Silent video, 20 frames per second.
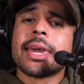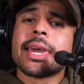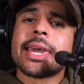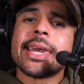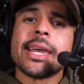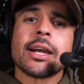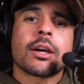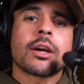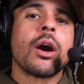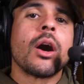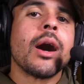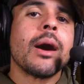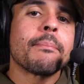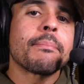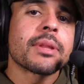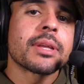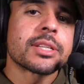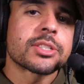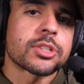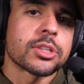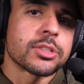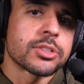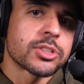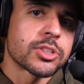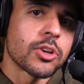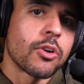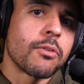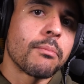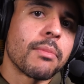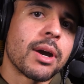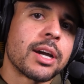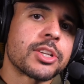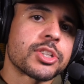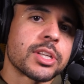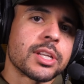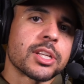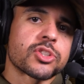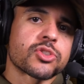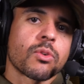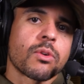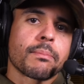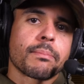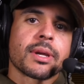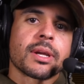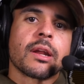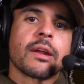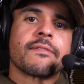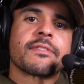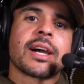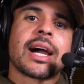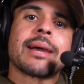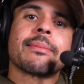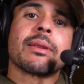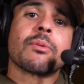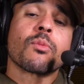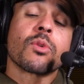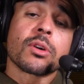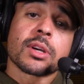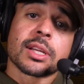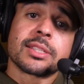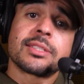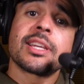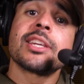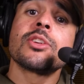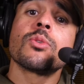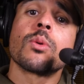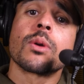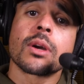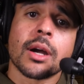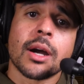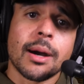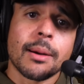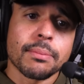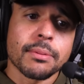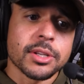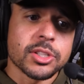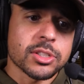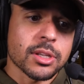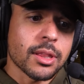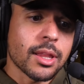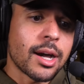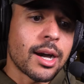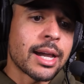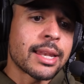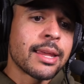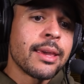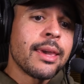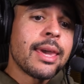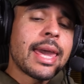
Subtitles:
he accomplished so much in a short period of time and will continue to accomplish a lot.